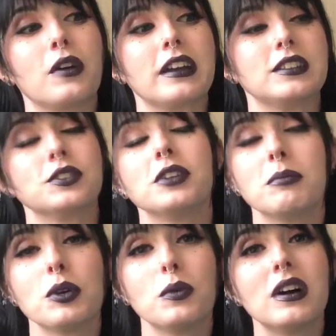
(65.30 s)
okay, so
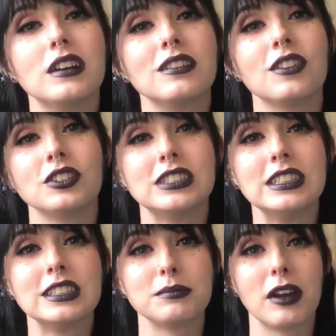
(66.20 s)
number one,
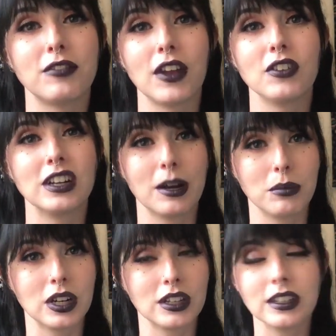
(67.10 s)
13 is my favorite
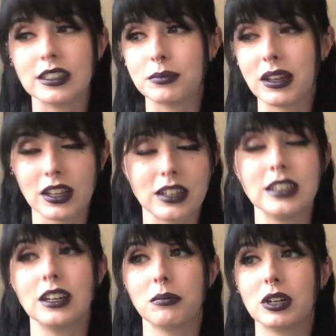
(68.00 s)
number. It's my
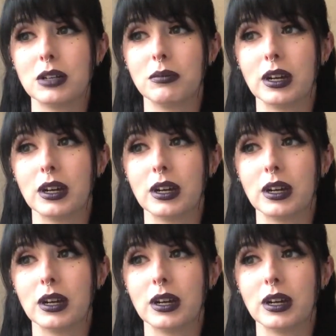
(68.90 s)
lucky number,